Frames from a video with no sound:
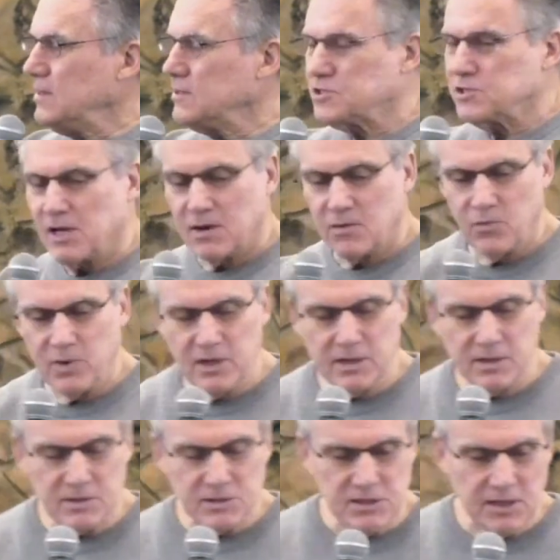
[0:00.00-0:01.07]
is that we
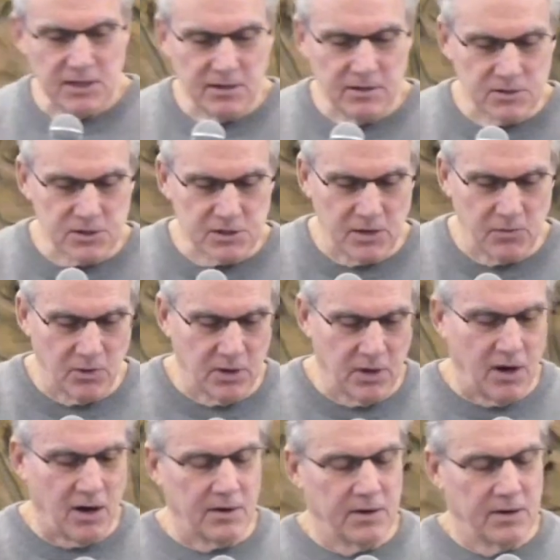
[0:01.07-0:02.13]
can sit here and say, Well,
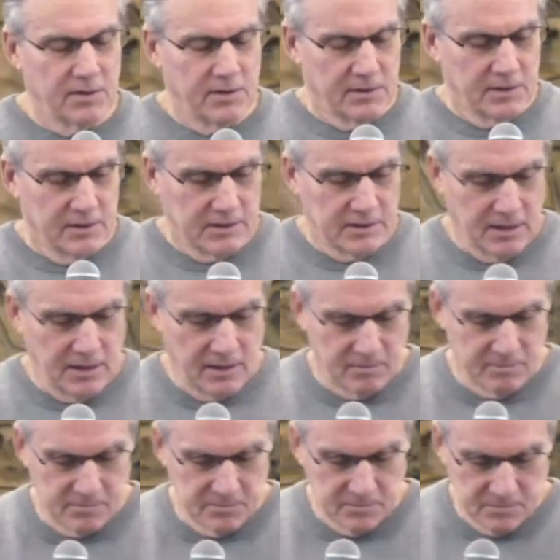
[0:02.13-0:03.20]
God,
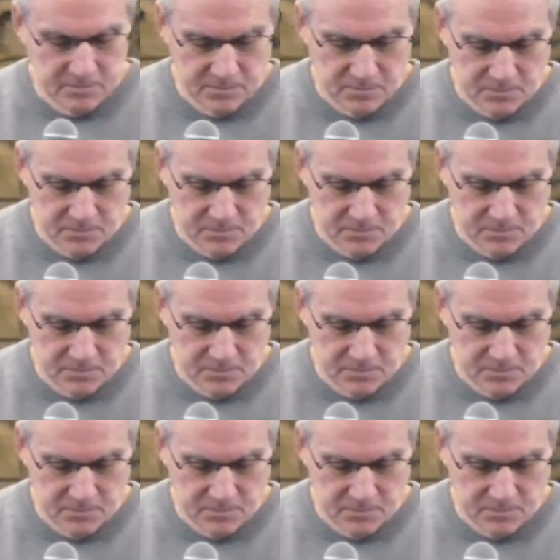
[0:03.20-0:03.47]
um,